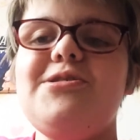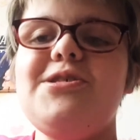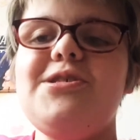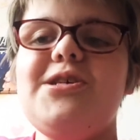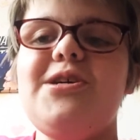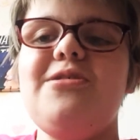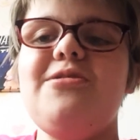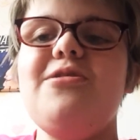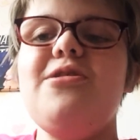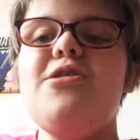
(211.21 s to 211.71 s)

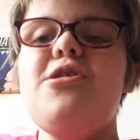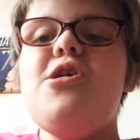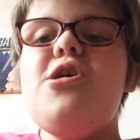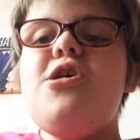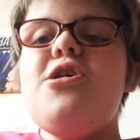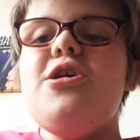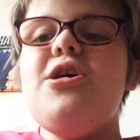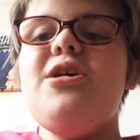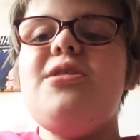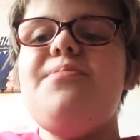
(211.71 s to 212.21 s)
So
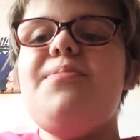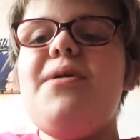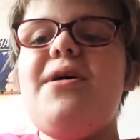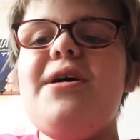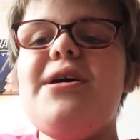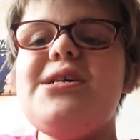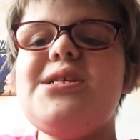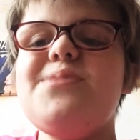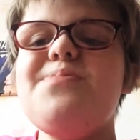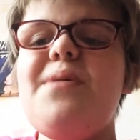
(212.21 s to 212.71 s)
you could buy
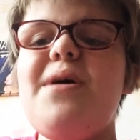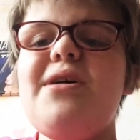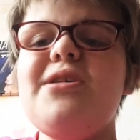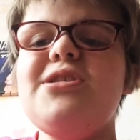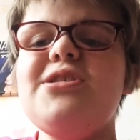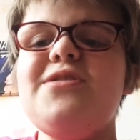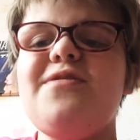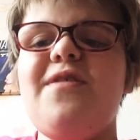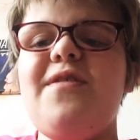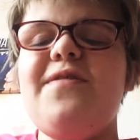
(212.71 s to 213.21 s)
a
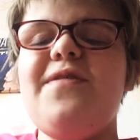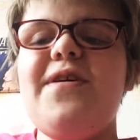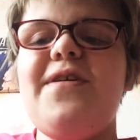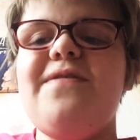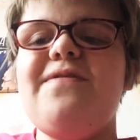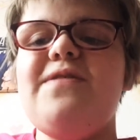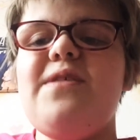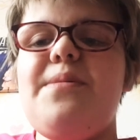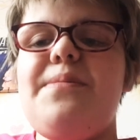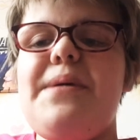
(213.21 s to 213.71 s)
sponge for
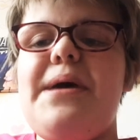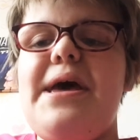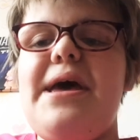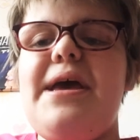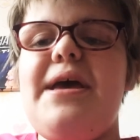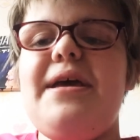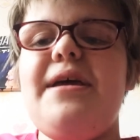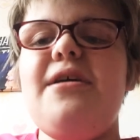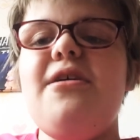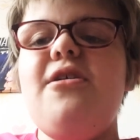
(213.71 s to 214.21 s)

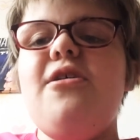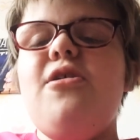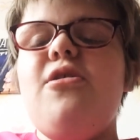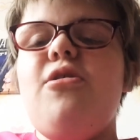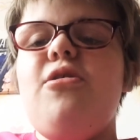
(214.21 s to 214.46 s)
50p